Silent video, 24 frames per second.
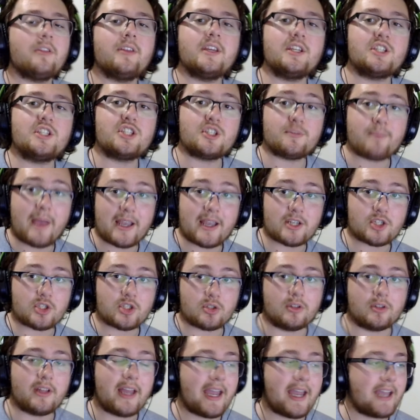
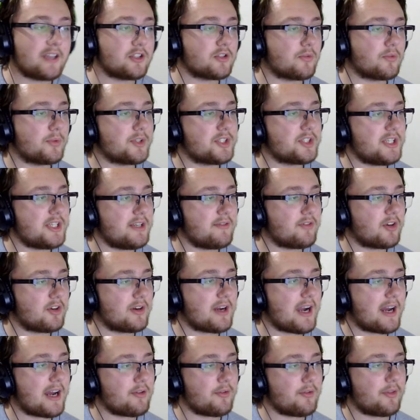special as a receiver.
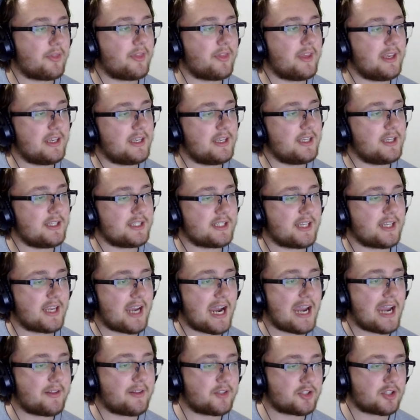I don't think he's a
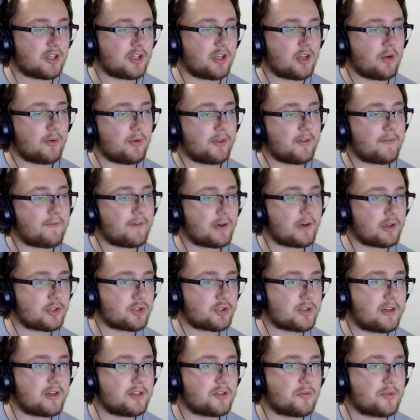guy that's going to go in the first
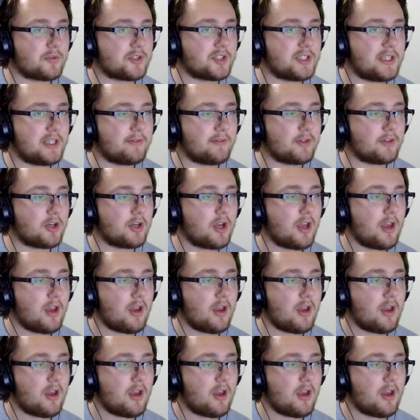round as a receiver.